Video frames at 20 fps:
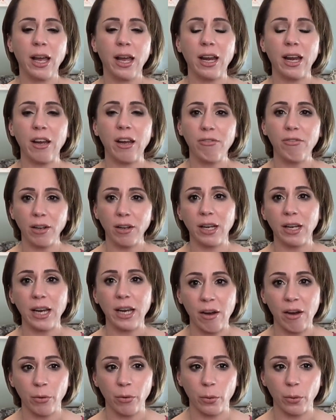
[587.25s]
And I felt
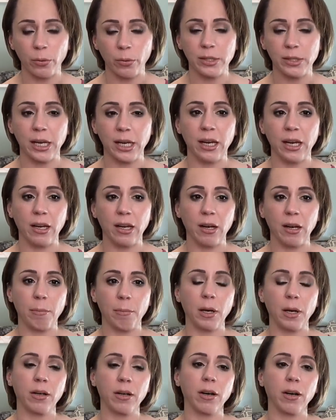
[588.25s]
like everyone was ganging
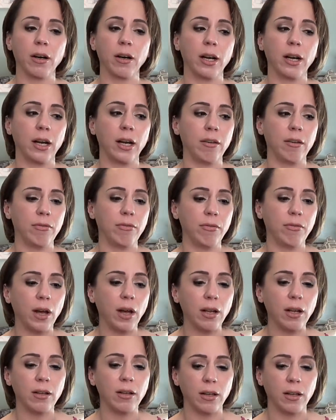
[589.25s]
up on her. And I
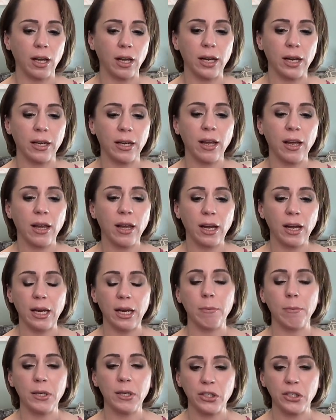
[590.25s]
felt like
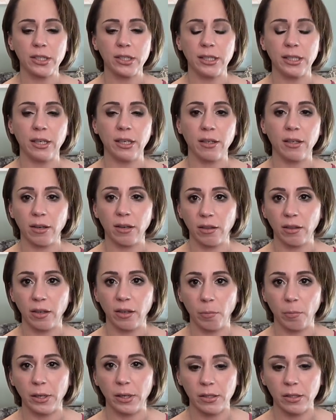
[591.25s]
Amy just needed a
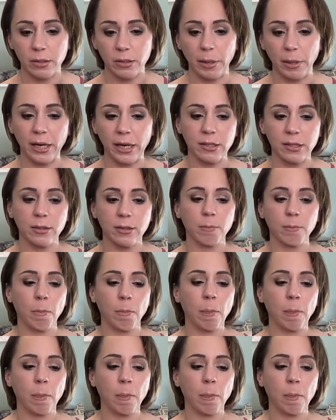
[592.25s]
little bit of space.